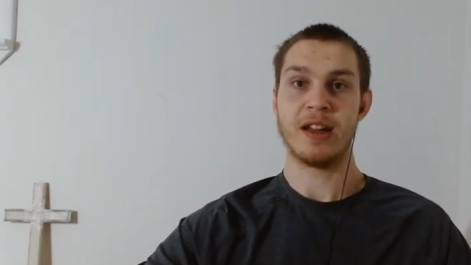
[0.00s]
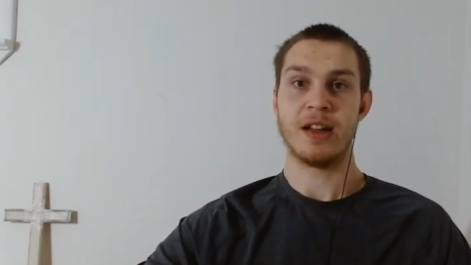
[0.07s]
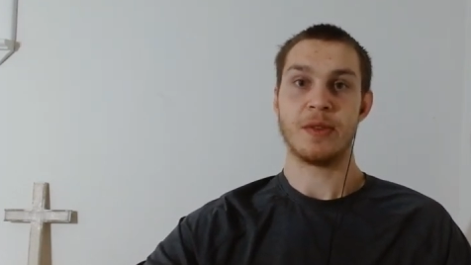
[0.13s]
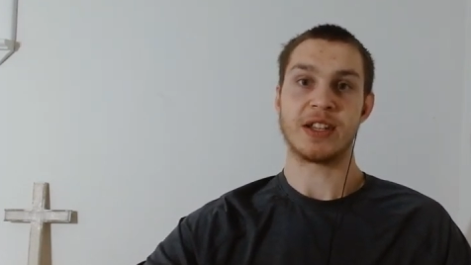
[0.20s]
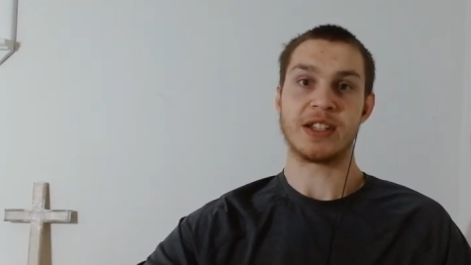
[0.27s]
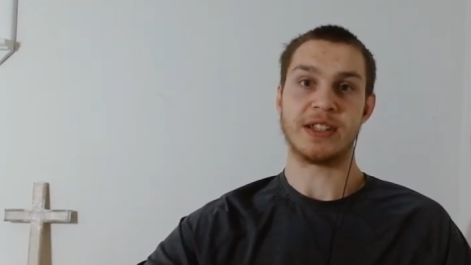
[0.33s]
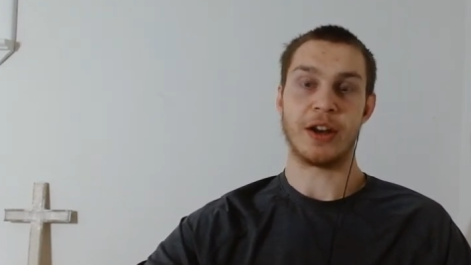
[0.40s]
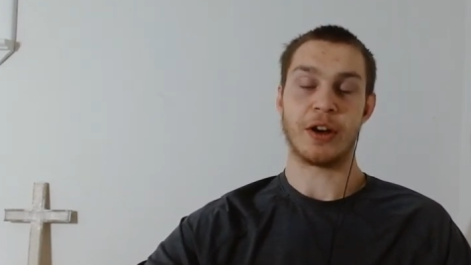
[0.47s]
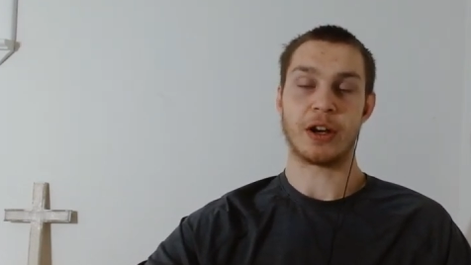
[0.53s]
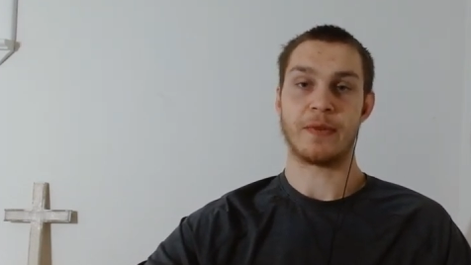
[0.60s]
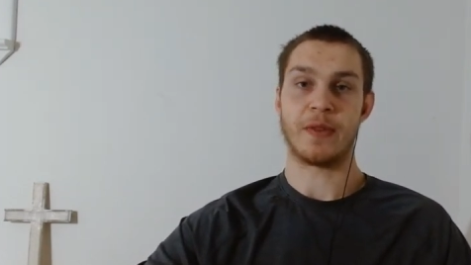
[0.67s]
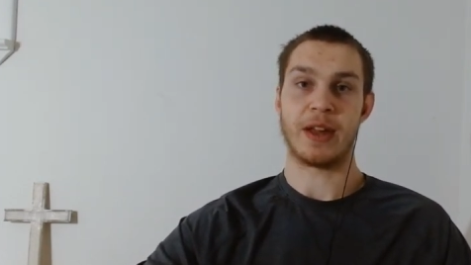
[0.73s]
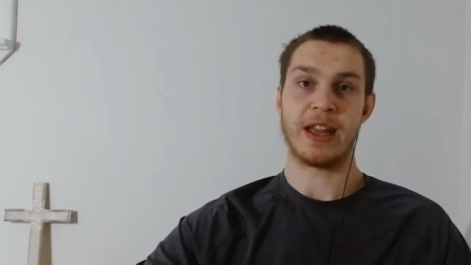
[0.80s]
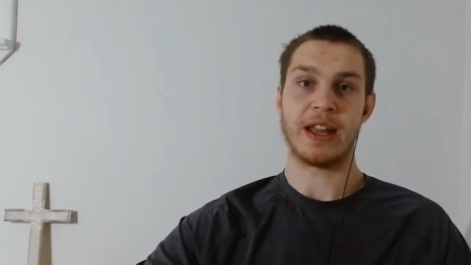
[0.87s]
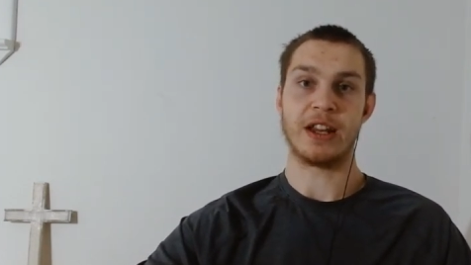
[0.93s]
this narrative
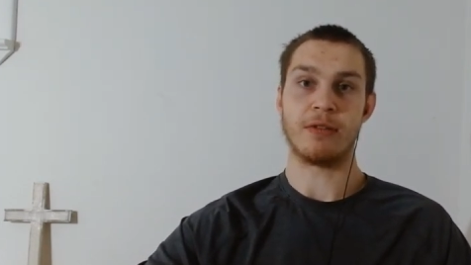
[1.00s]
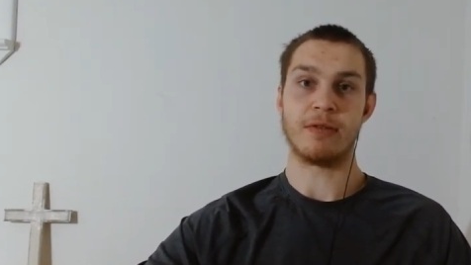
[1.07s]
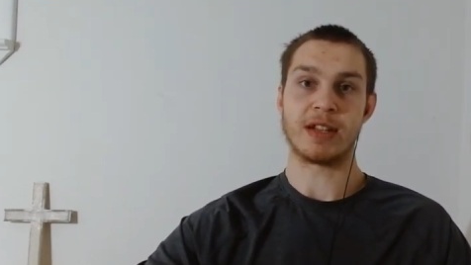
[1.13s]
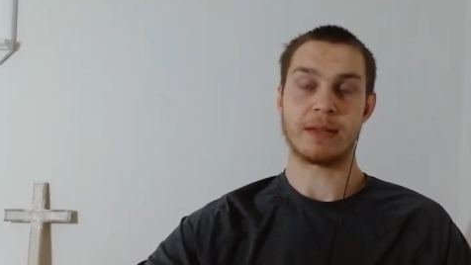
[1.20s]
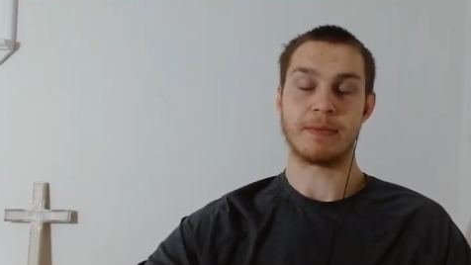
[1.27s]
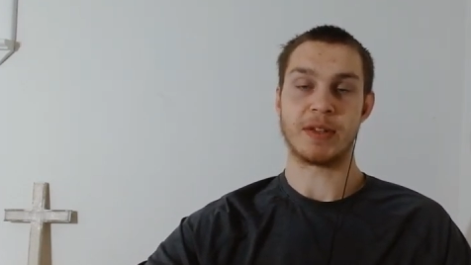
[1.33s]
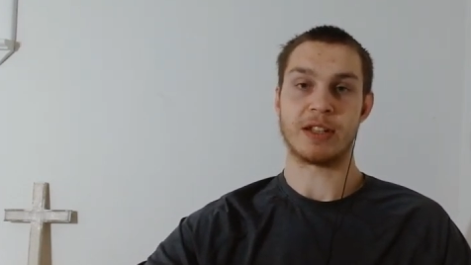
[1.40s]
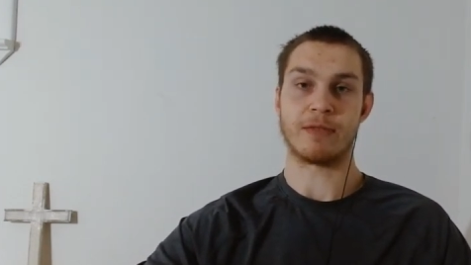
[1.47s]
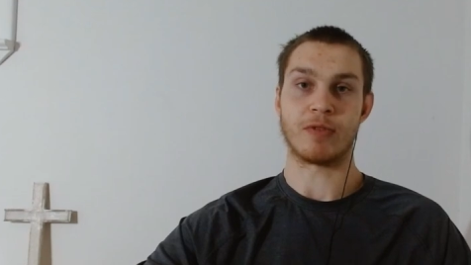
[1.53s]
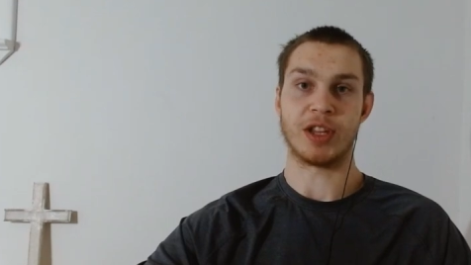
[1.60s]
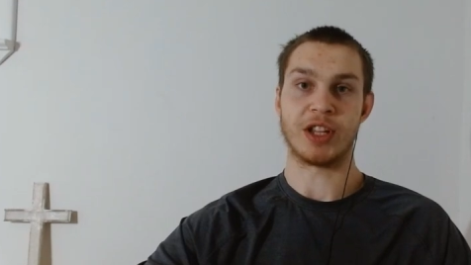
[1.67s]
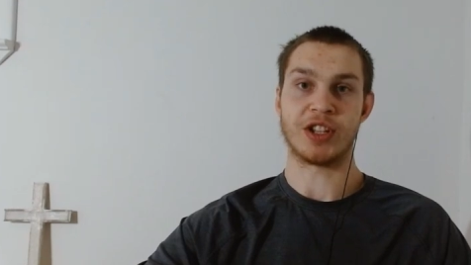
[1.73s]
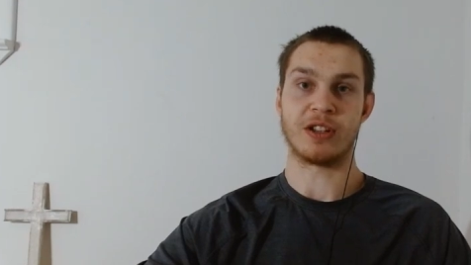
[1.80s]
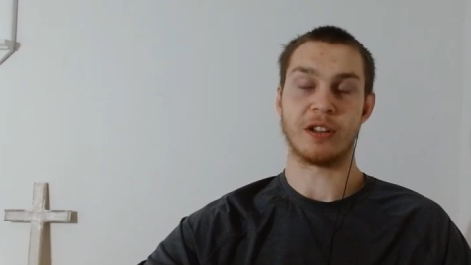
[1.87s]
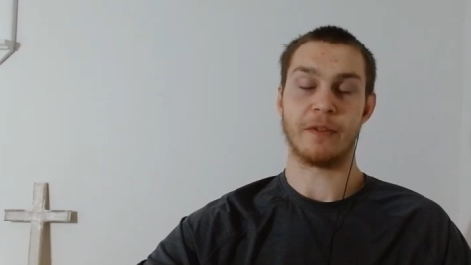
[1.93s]
that Hinduism is a
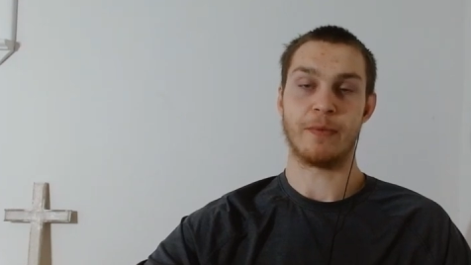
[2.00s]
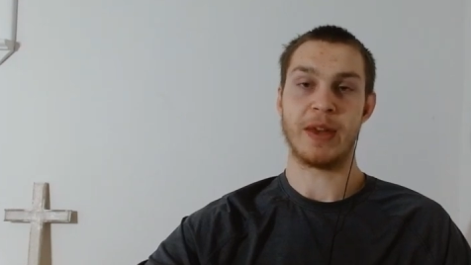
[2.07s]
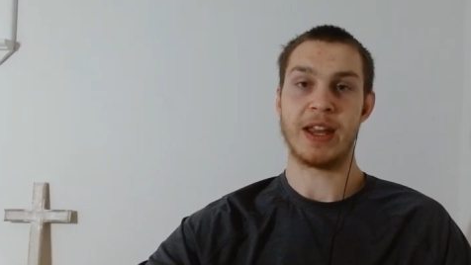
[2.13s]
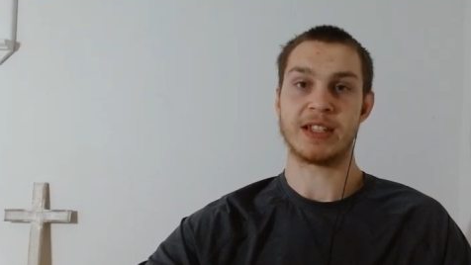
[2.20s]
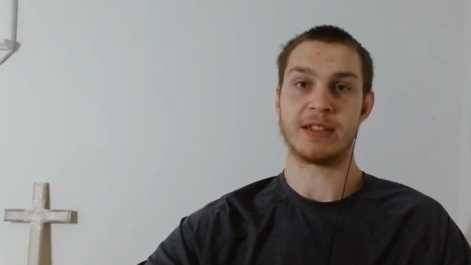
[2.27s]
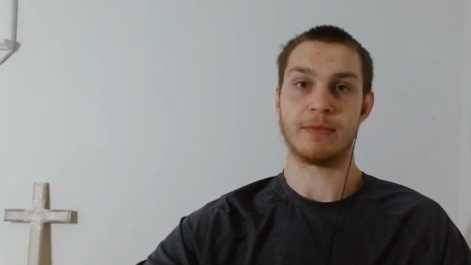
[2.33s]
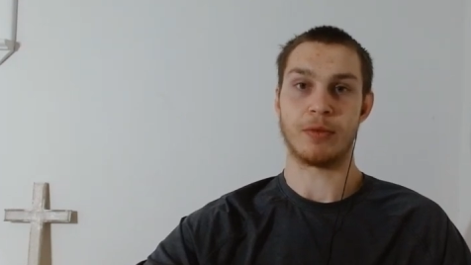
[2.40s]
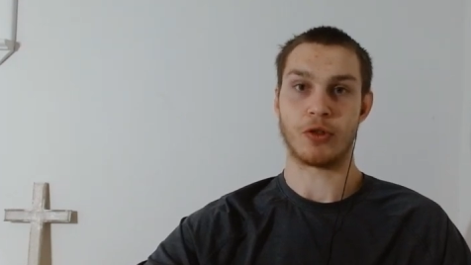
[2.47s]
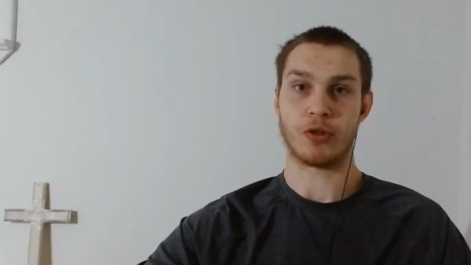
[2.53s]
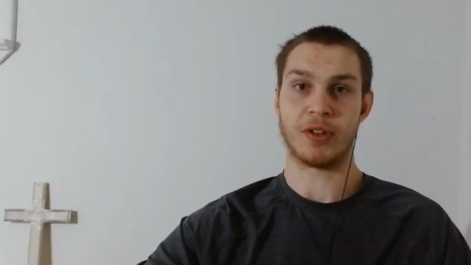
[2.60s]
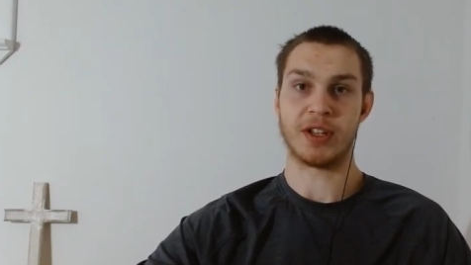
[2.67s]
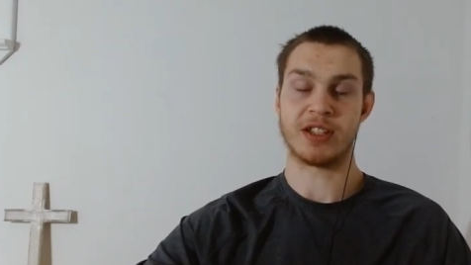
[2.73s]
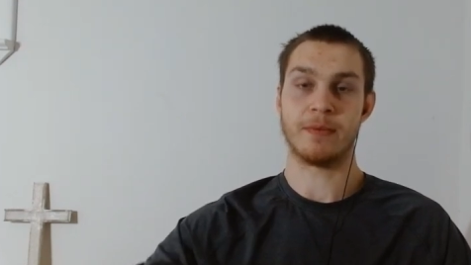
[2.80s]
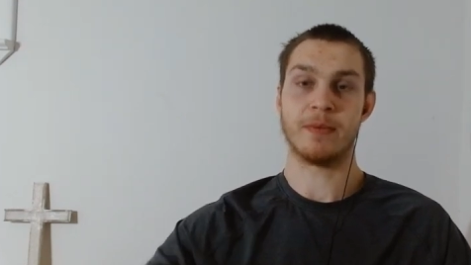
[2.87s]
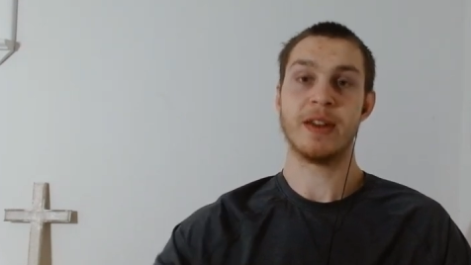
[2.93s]
religion of peace and
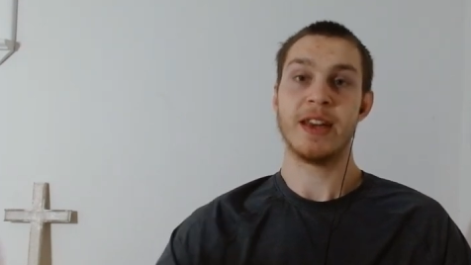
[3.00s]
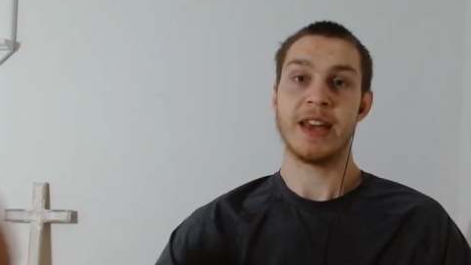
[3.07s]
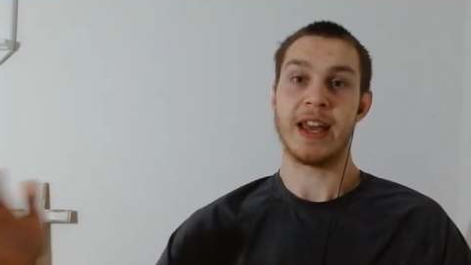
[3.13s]
pluralism.